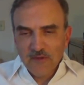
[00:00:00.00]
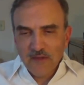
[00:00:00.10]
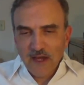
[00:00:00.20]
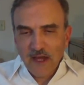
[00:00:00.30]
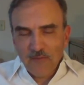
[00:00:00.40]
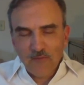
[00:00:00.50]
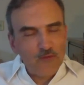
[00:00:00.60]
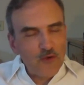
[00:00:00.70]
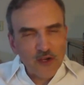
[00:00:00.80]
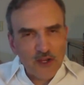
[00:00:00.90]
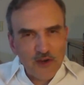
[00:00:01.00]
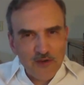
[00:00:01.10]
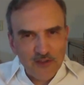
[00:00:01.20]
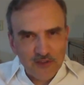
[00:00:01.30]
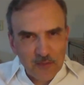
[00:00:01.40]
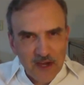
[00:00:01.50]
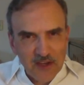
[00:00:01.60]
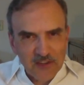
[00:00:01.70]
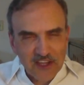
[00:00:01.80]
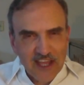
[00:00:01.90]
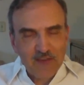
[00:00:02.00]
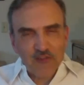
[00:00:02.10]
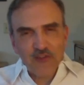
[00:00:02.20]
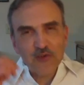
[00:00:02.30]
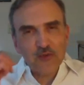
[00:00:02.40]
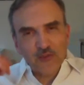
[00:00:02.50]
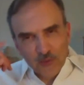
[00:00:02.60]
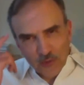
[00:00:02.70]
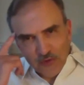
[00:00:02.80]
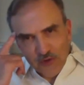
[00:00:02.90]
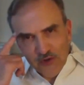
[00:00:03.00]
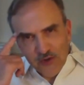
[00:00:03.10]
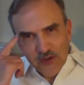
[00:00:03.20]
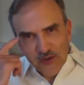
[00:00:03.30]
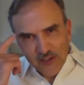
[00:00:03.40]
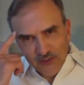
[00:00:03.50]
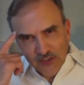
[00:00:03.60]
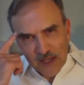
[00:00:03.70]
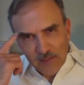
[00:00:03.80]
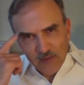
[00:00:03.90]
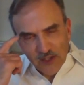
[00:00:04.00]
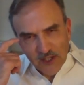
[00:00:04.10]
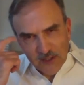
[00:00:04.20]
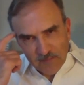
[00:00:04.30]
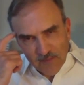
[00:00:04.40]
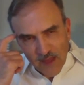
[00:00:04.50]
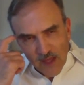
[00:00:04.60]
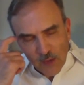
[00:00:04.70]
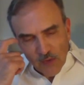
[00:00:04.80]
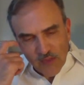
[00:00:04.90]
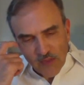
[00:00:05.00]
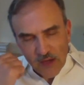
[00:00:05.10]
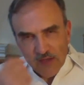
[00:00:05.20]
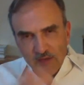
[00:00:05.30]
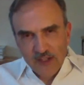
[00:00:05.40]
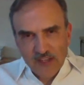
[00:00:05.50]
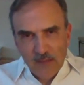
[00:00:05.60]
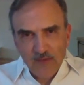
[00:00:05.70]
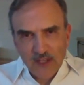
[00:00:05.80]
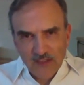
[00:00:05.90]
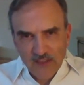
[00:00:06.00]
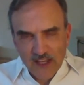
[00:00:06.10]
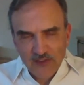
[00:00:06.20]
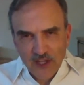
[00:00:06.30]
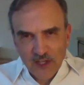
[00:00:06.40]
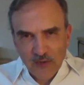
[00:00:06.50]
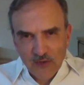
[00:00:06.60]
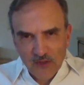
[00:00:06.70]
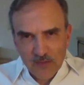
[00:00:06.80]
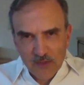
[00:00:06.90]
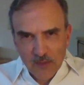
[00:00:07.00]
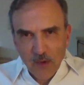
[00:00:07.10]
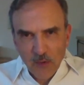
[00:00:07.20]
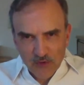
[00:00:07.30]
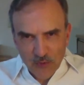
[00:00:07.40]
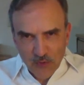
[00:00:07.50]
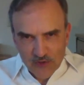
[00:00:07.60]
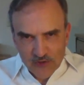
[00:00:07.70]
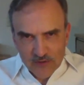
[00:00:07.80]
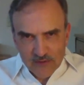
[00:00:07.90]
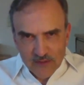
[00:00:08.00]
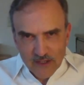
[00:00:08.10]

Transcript: I'm very curious about is I have students who will turn their exams in without even attempting the essay, the bonus question.